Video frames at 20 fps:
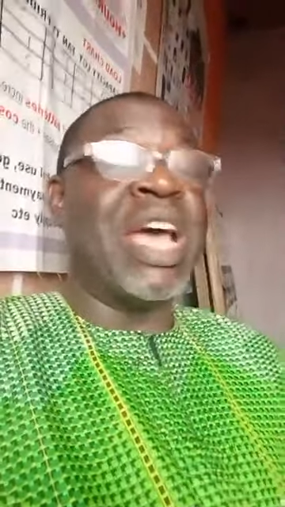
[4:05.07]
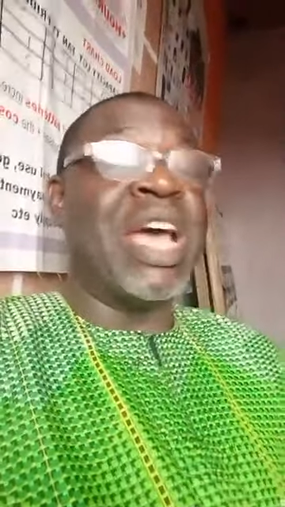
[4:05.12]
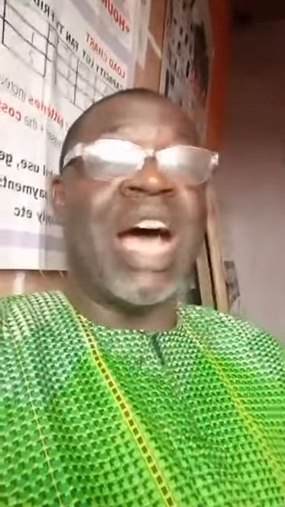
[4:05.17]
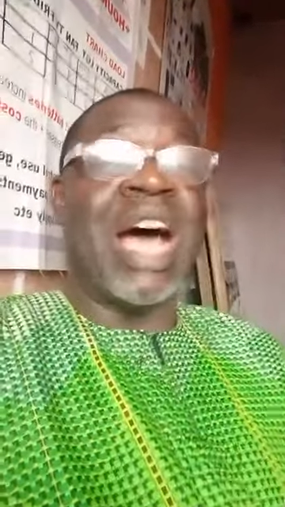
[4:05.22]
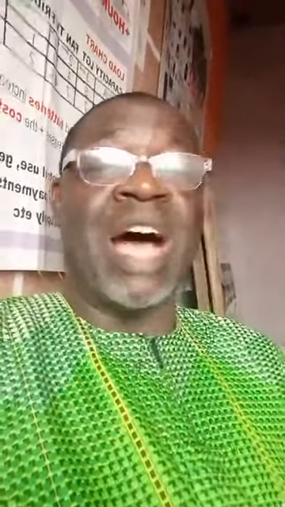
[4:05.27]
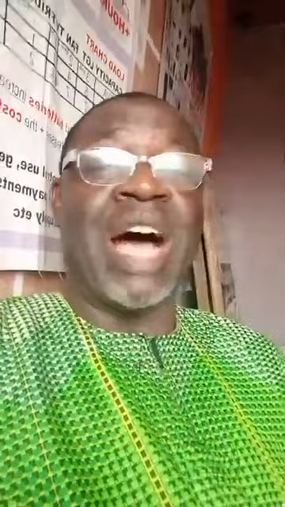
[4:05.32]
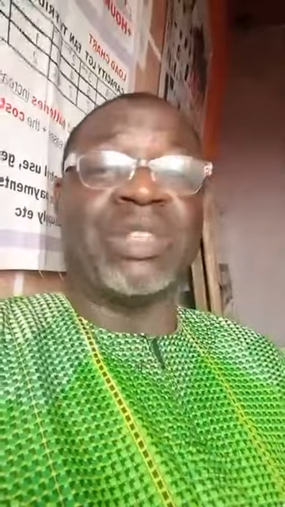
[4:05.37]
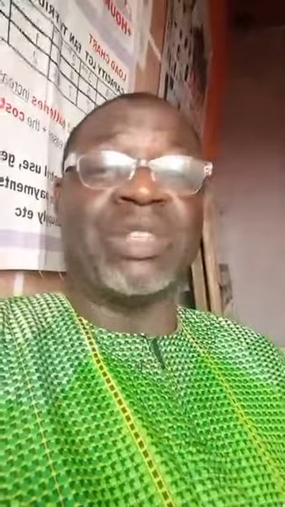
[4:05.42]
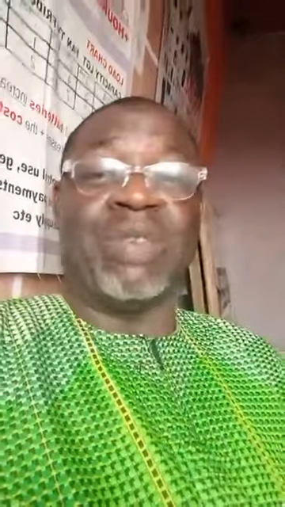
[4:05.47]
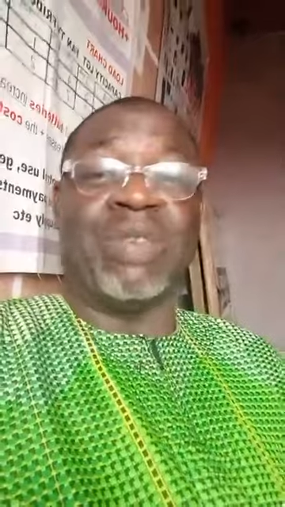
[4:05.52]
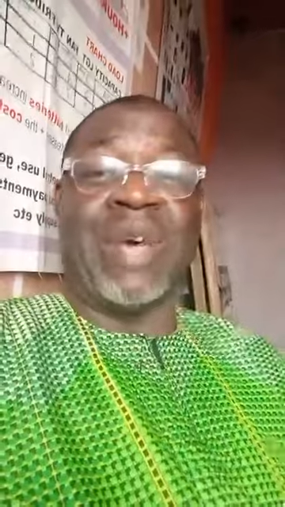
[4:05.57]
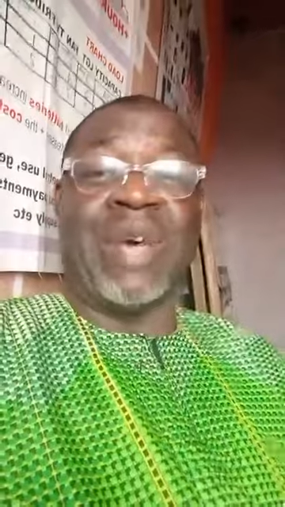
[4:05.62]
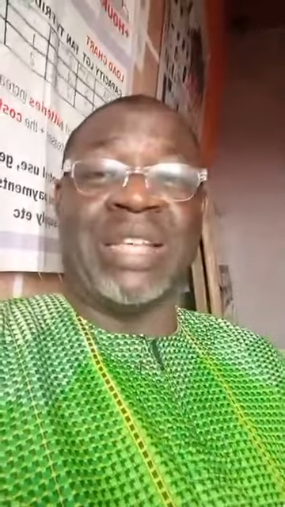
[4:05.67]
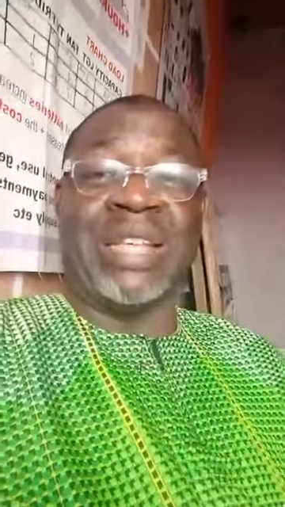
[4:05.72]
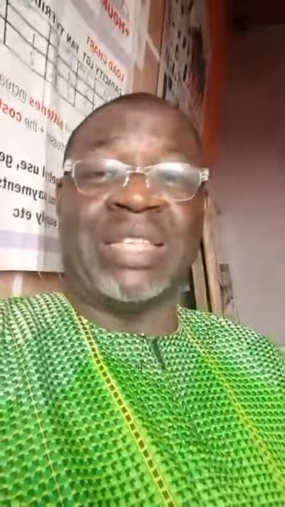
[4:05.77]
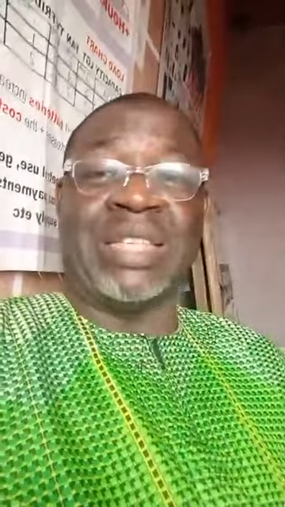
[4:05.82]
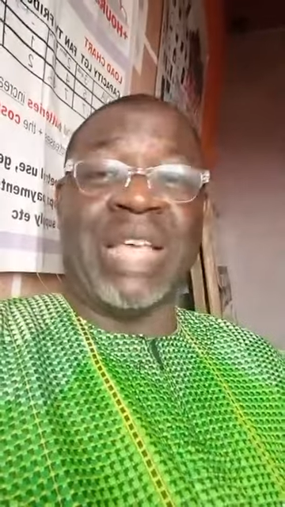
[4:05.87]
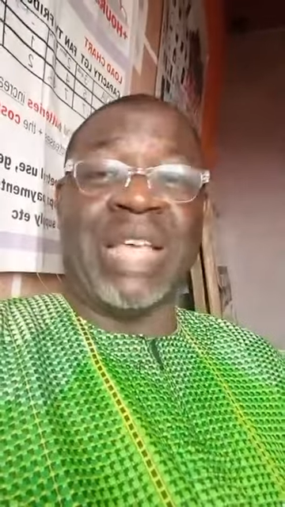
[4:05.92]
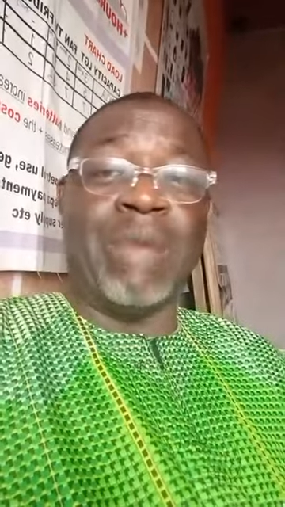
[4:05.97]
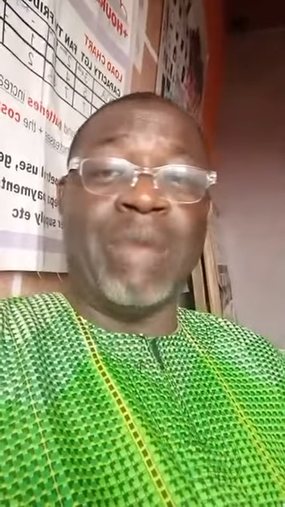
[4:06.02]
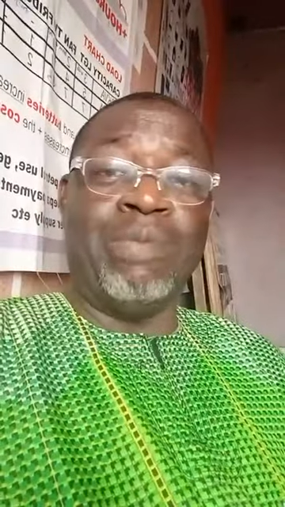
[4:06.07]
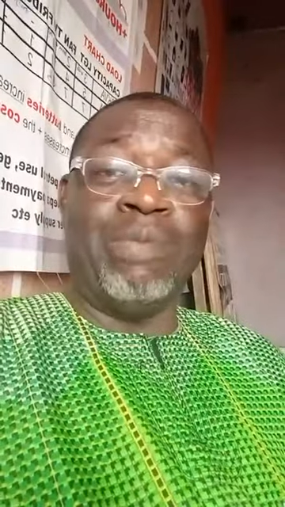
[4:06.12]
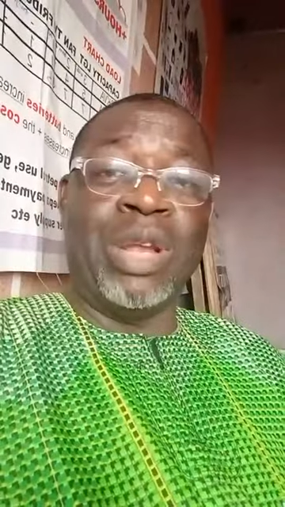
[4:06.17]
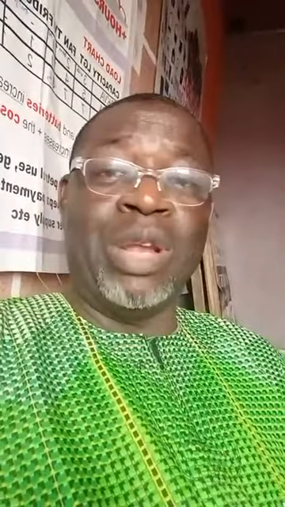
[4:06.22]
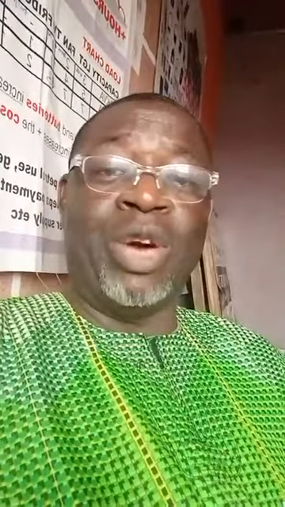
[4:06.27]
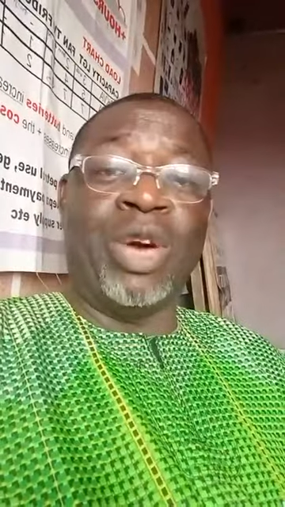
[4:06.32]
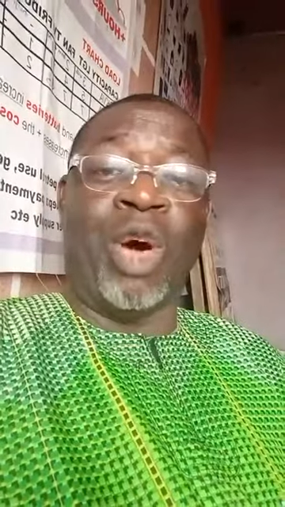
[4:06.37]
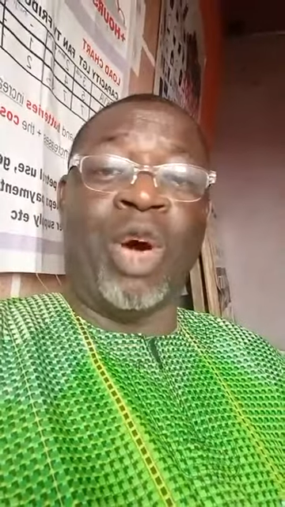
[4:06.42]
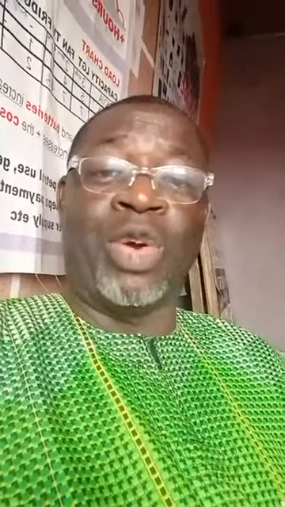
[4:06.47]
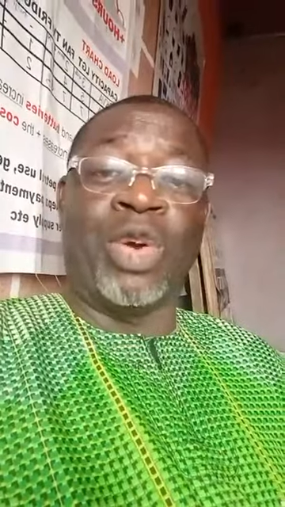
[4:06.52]
House of Assembly,
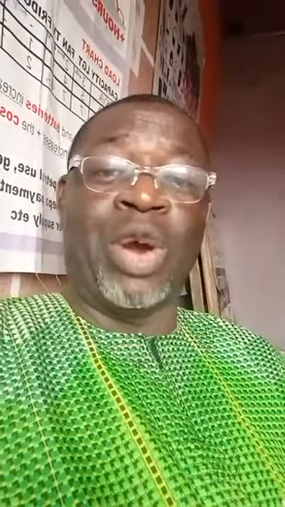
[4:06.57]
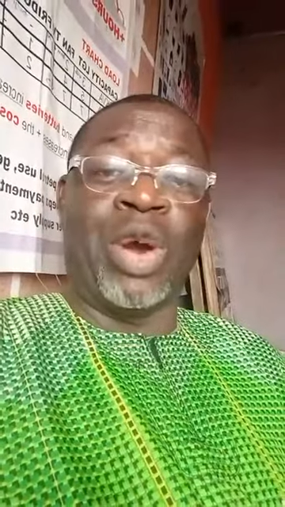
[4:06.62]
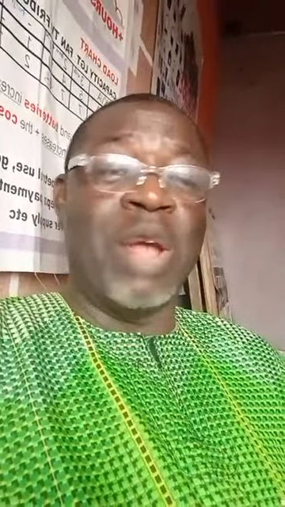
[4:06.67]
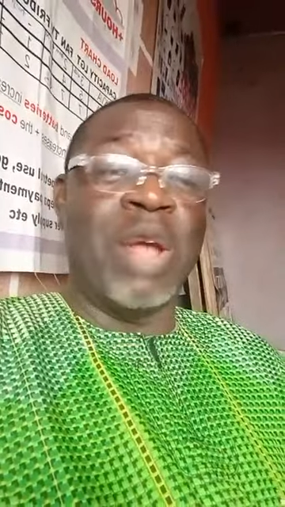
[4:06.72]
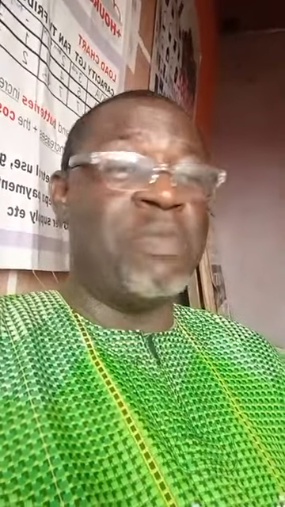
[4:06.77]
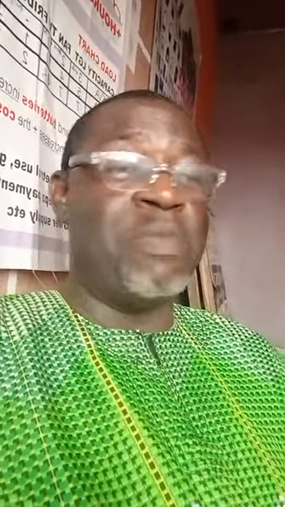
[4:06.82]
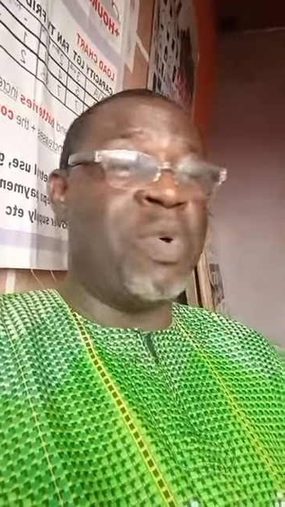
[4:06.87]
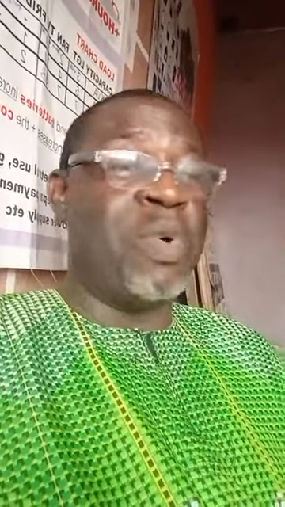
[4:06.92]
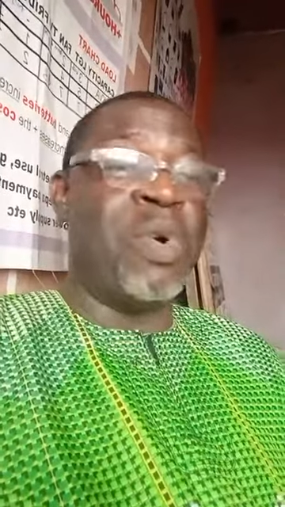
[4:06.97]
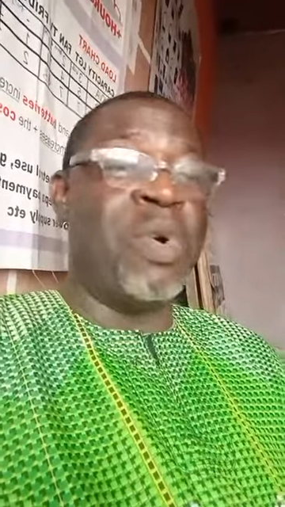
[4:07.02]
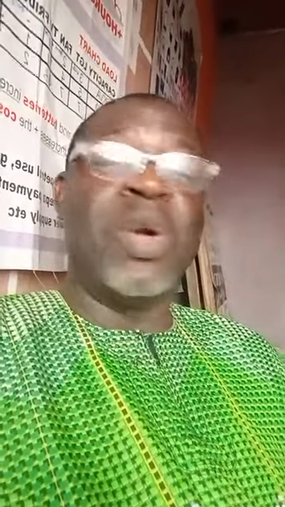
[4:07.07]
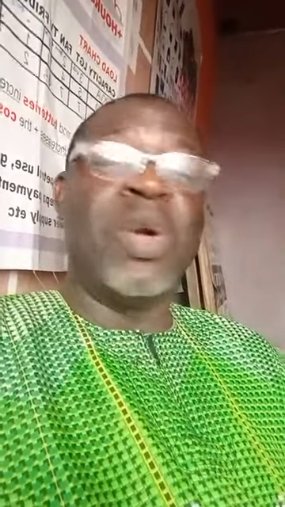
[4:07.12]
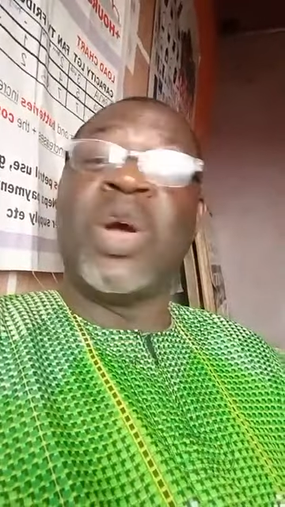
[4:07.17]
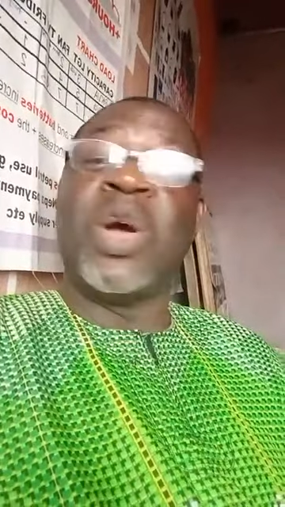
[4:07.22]
honorable,